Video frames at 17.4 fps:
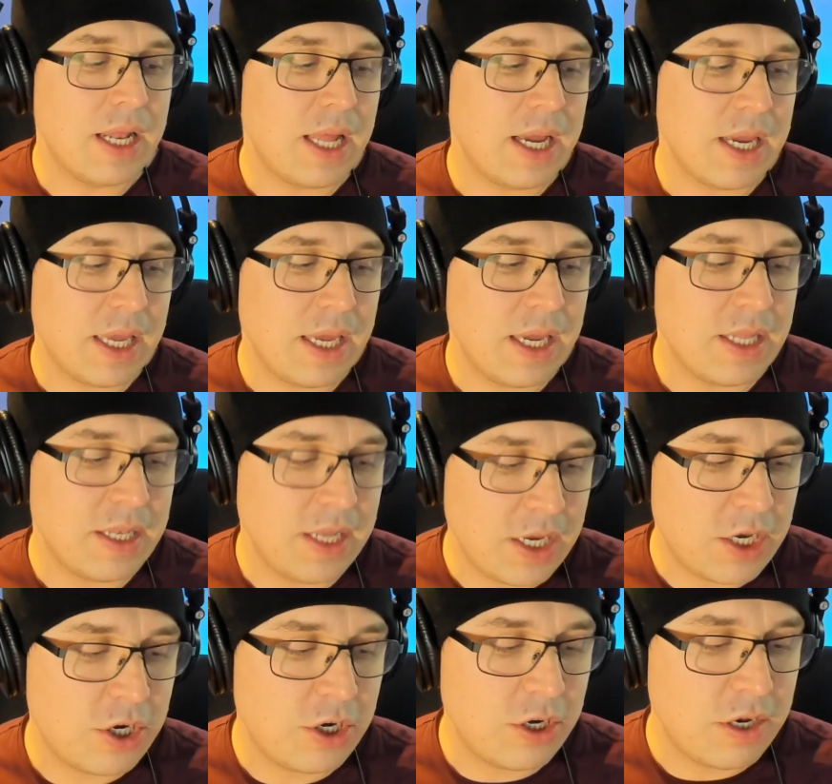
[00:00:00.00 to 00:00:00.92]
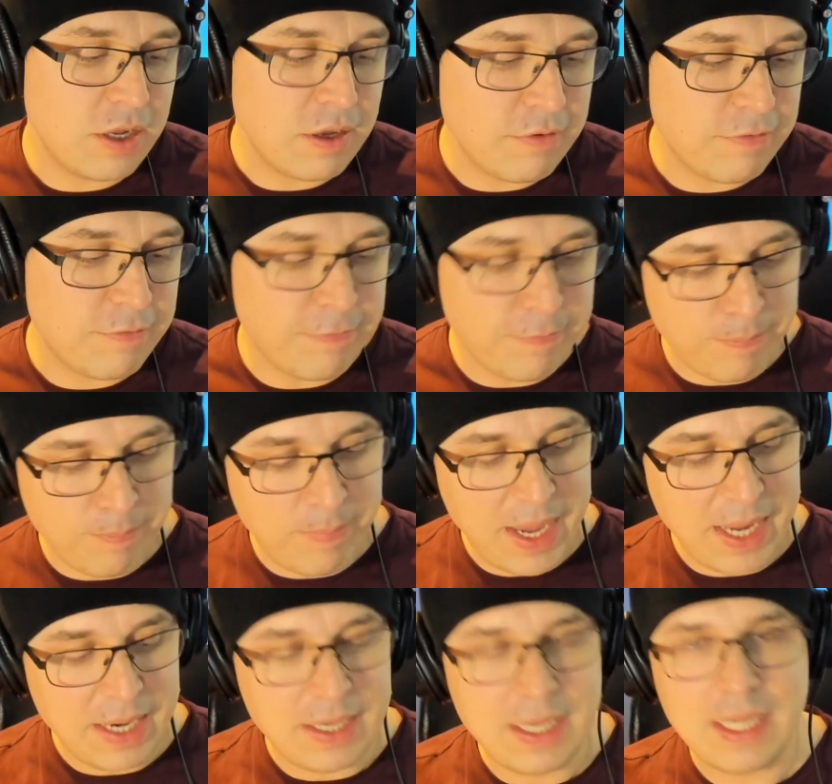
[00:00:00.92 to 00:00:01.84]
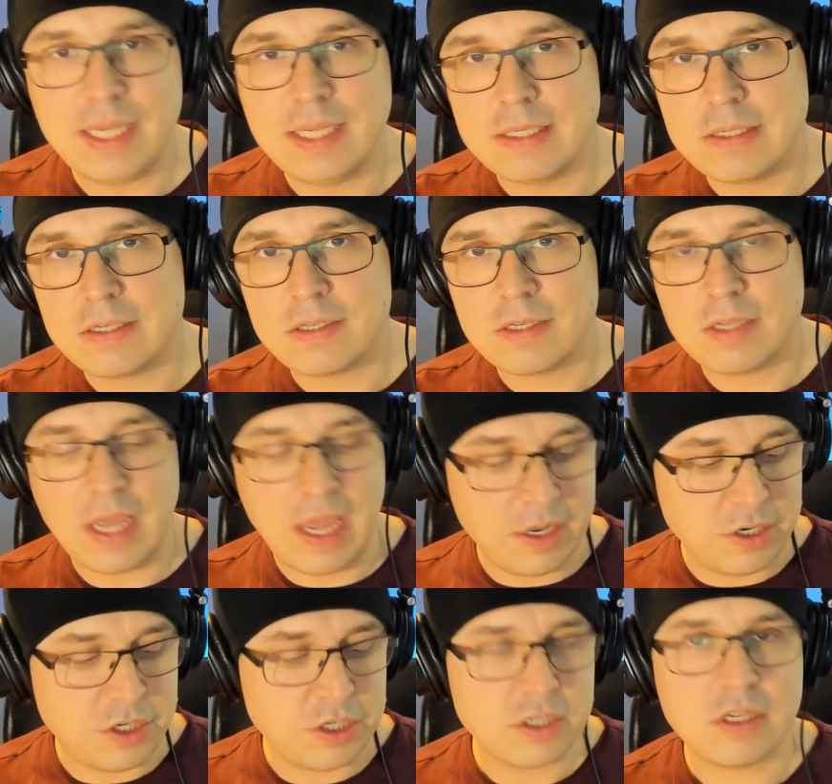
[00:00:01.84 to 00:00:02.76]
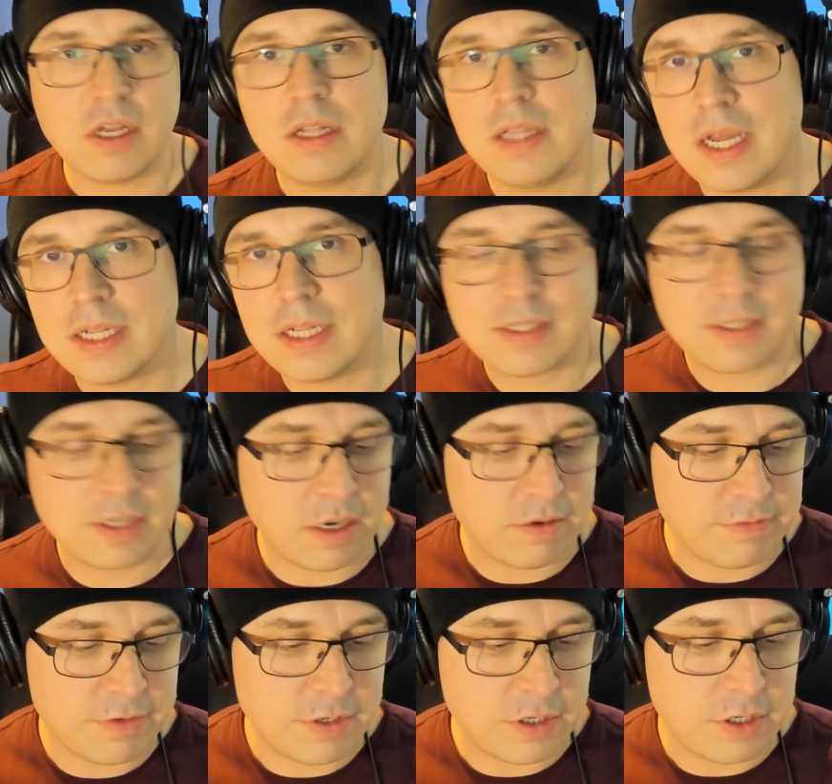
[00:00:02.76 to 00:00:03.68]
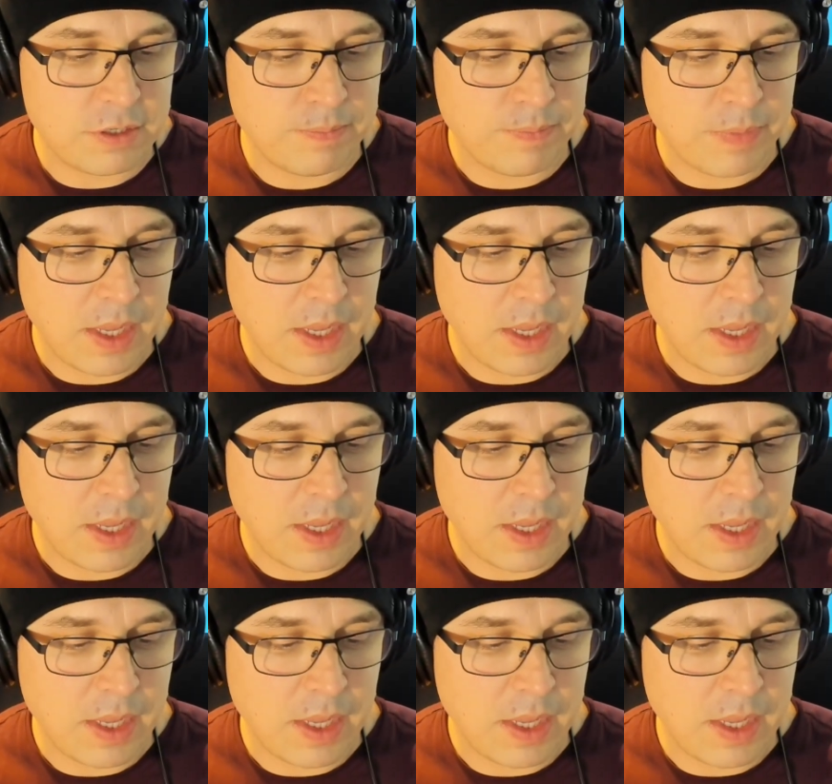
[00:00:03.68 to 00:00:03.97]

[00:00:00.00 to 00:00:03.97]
like, they could have made these edges a lot softer.